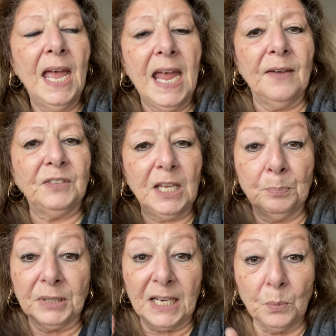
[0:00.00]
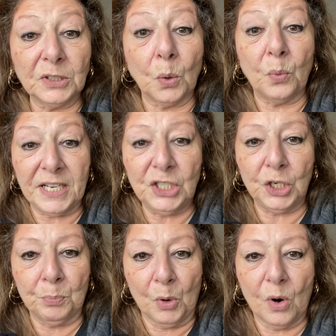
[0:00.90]
after he played with the
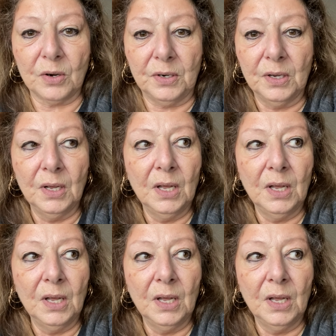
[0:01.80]
Ouija board.